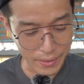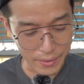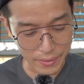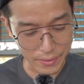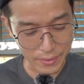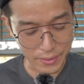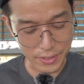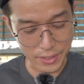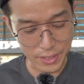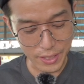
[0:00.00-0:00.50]

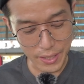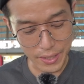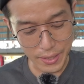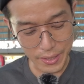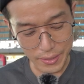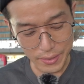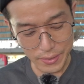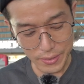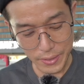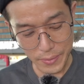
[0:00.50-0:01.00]
The
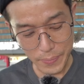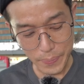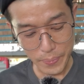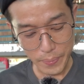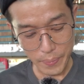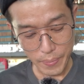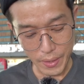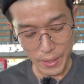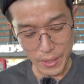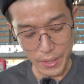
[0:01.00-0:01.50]
size
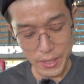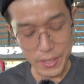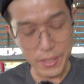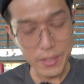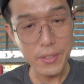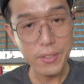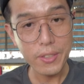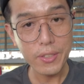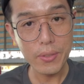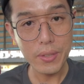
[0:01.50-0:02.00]

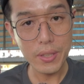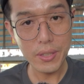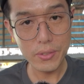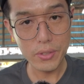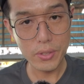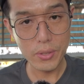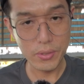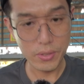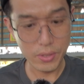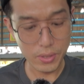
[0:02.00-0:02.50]
here you can
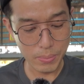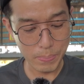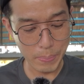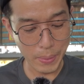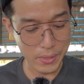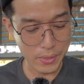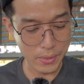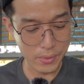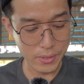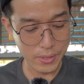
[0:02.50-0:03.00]
choose a
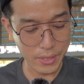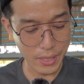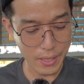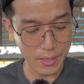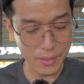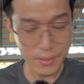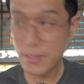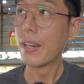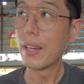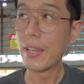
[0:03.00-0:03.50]
special
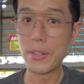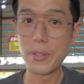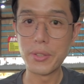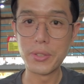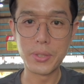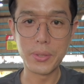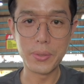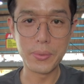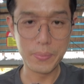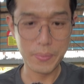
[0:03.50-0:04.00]
size and
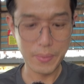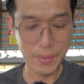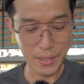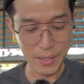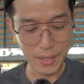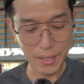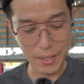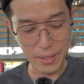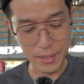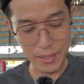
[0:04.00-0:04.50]
also
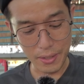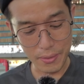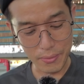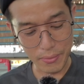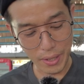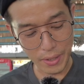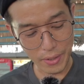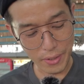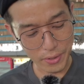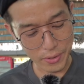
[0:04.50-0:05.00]
the
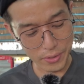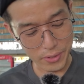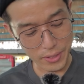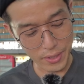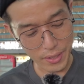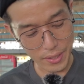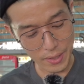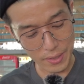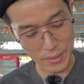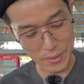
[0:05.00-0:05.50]
regular
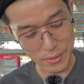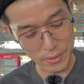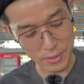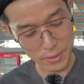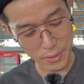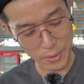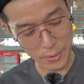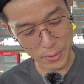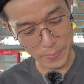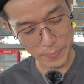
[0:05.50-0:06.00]
size,
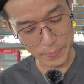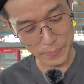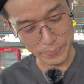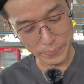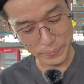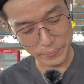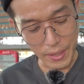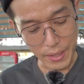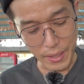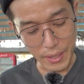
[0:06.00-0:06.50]
so
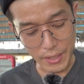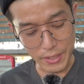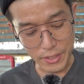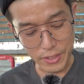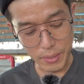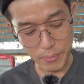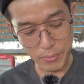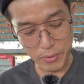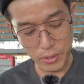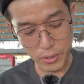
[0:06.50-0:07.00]
it's
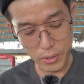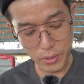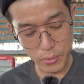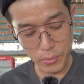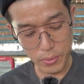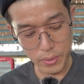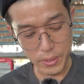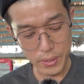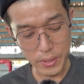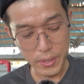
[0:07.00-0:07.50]
up to
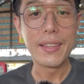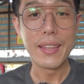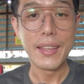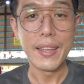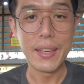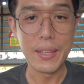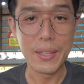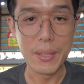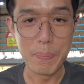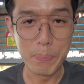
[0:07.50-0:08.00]
your
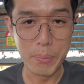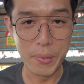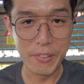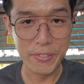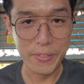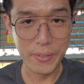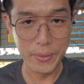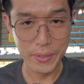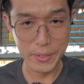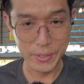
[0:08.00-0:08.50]
the
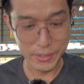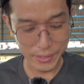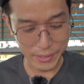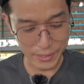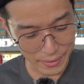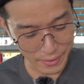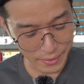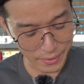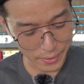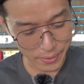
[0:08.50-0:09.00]
preference.
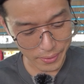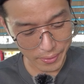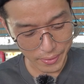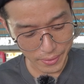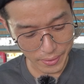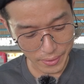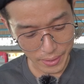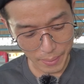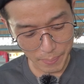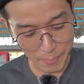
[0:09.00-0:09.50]
Oh,
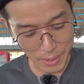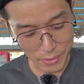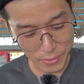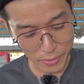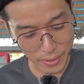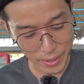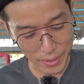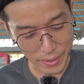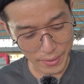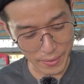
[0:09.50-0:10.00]
let me
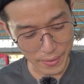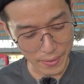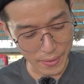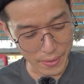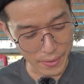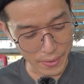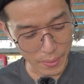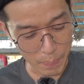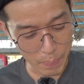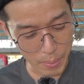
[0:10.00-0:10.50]
try
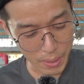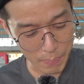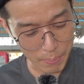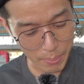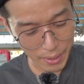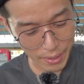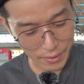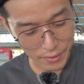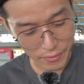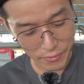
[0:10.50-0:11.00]
the big
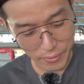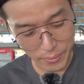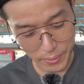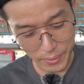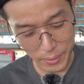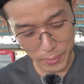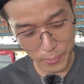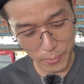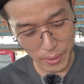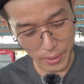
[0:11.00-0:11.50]
bite for
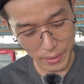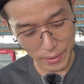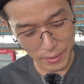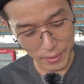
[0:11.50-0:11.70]
the one.